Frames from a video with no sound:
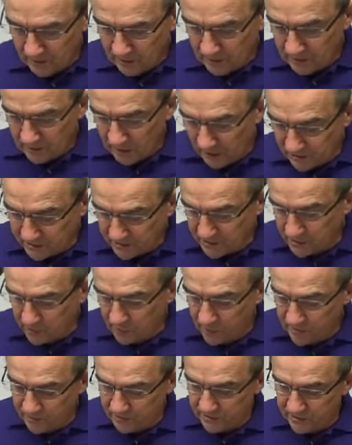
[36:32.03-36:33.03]
The
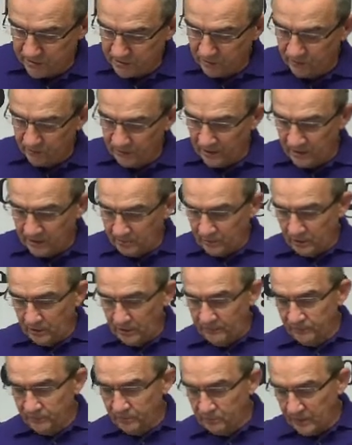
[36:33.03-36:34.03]
consequences are that a
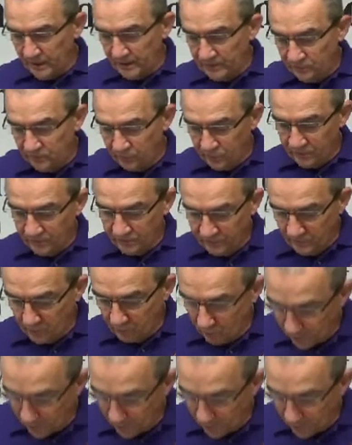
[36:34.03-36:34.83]
believer might drift